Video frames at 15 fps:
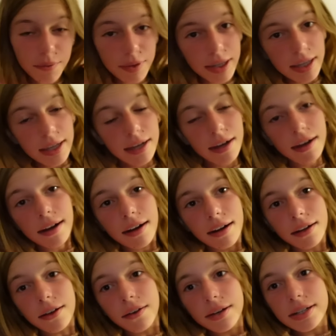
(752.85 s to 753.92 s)
We are
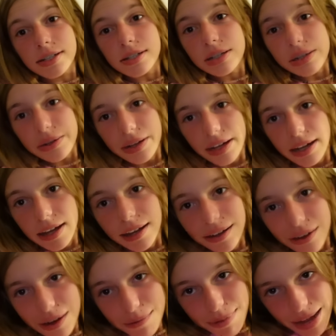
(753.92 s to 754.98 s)
going to
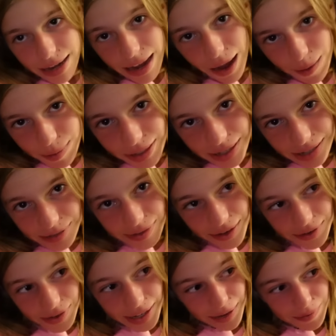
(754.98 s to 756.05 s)
go to bed now because we
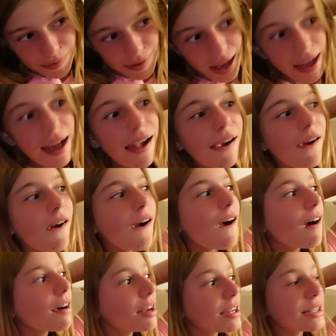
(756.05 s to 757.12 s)
have to wake up at
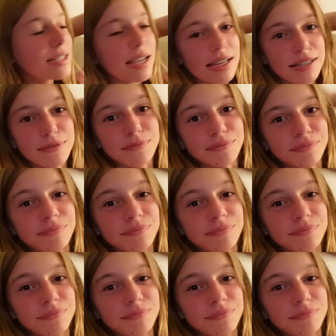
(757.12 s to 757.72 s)
like 6.